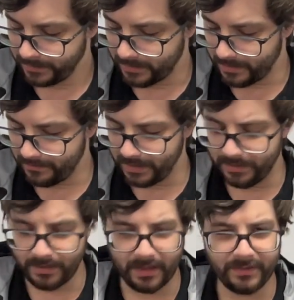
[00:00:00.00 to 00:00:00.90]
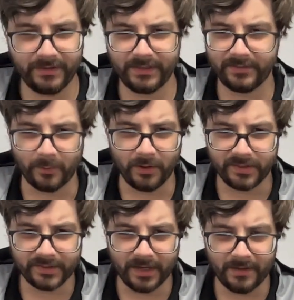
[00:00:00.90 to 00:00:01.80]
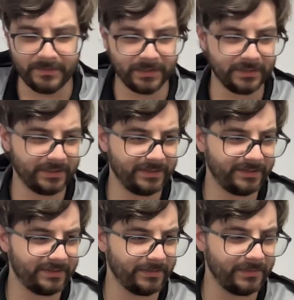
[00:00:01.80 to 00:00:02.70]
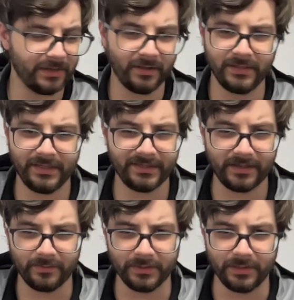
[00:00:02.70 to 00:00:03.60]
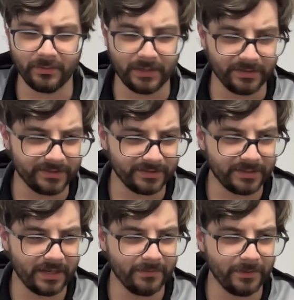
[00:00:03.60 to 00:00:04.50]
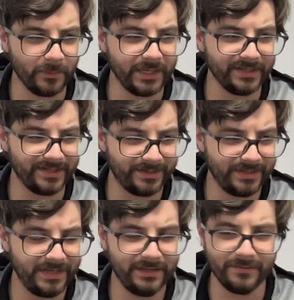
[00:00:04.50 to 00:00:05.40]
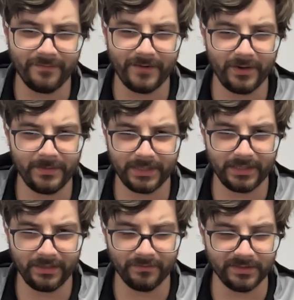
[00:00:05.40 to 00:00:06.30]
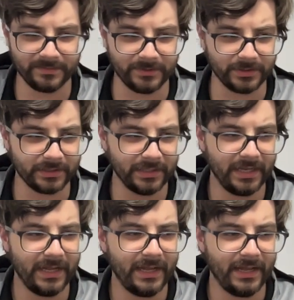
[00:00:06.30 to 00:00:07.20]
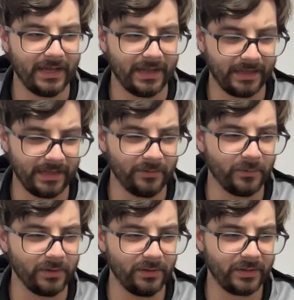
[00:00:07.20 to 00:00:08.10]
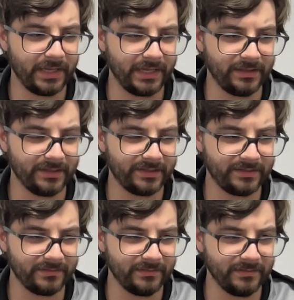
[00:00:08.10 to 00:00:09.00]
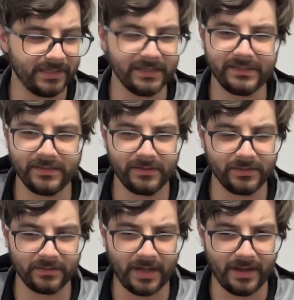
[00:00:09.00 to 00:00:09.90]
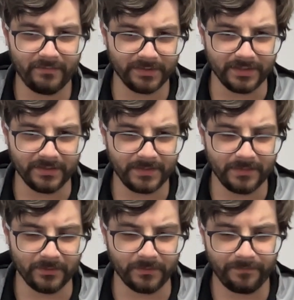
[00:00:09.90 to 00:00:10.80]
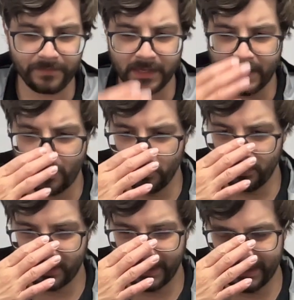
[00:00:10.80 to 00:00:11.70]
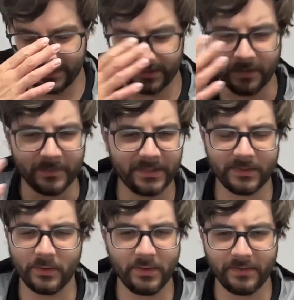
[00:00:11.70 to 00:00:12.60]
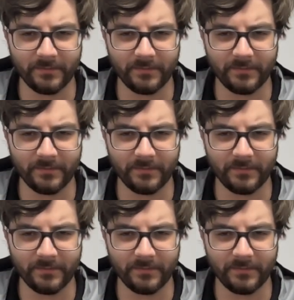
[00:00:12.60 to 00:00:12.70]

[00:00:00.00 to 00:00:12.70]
And I think that's where I'll stop, because beyond this, I don't really know what else to say, but we can see in the very beginning of this book, again, we're looking at the interior lives of these people. We're looking at this absurd